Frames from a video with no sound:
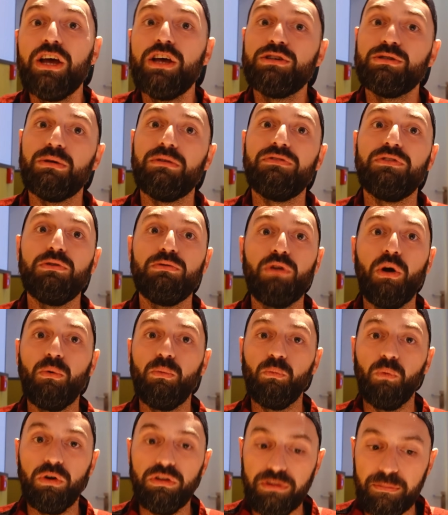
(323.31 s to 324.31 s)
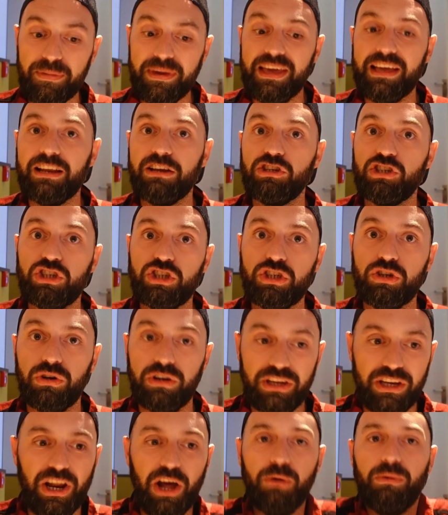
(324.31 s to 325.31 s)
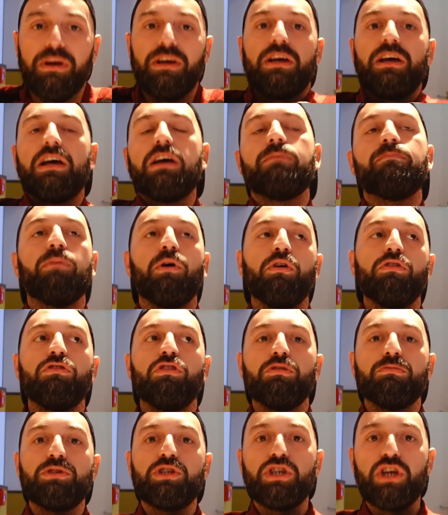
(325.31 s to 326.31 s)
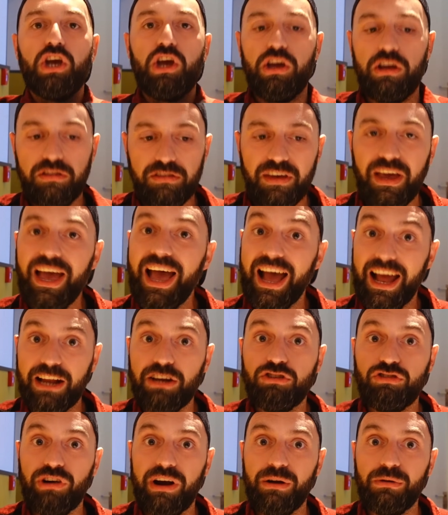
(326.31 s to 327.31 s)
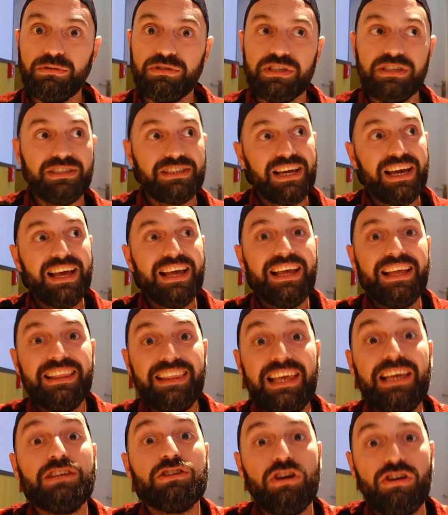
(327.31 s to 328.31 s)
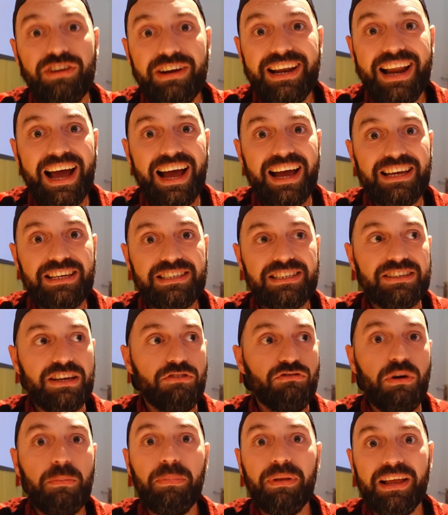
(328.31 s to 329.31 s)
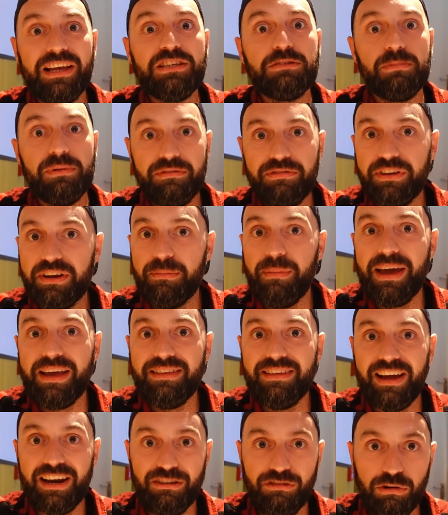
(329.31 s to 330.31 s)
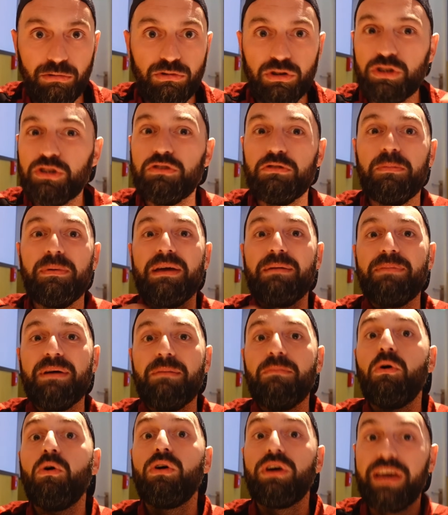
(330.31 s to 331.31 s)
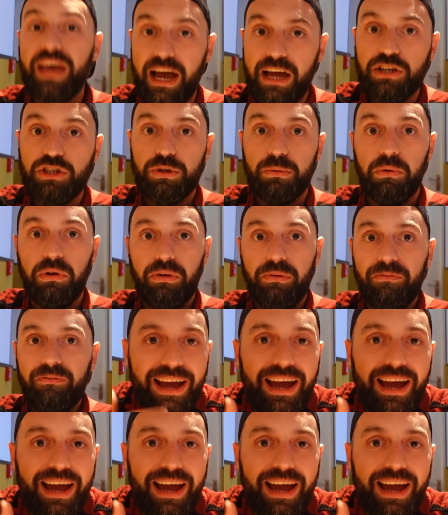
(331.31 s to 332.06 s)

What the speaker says: So if you don't want to be in a buttoned up shirt and trousers, these are a nice replacement for the main dining room, just to be a bit more casual.